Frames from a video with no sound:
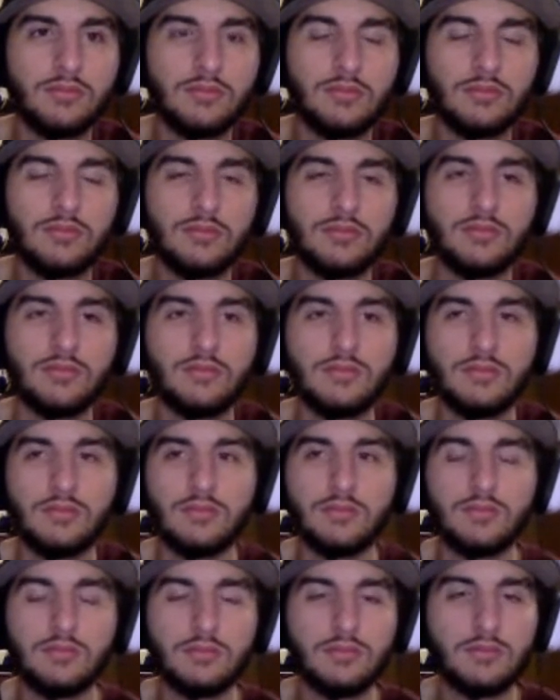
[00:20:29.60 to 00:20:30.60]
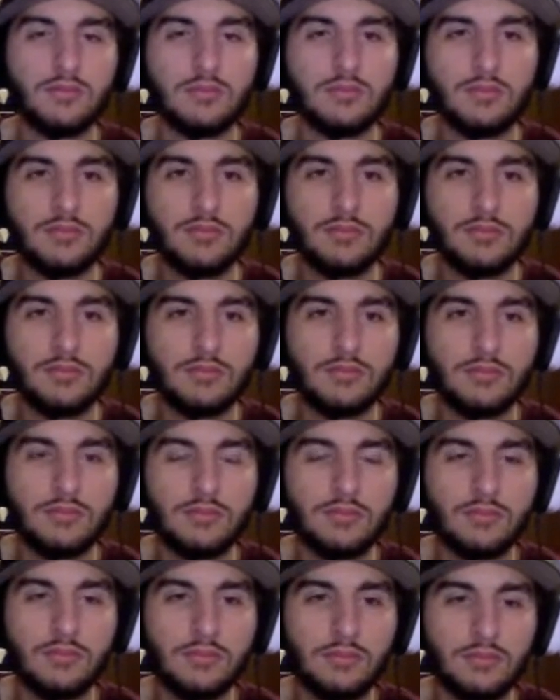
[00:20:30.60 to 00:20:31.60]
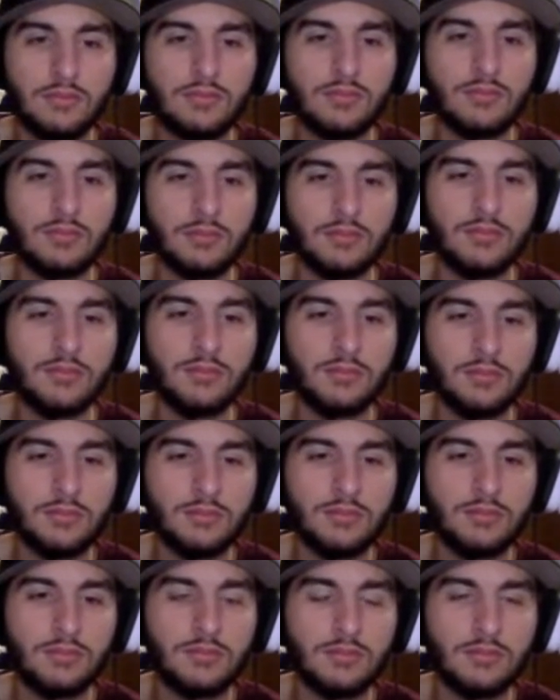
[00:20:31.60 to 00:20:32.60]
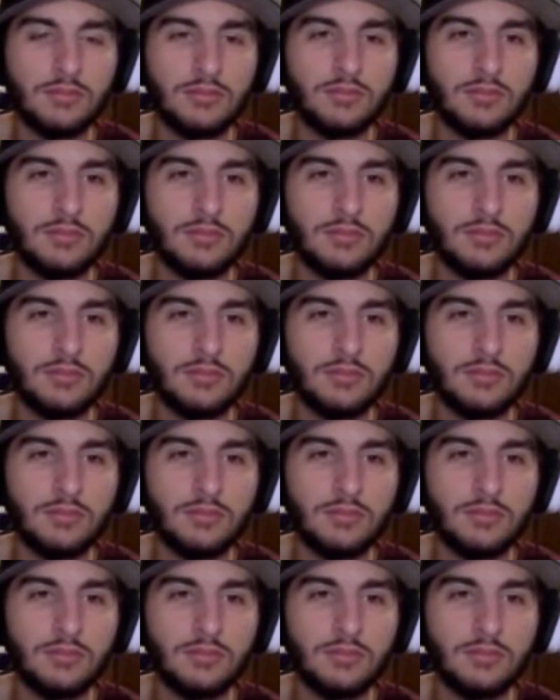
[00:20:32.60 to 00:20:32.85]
No words are spoken by the person on screen.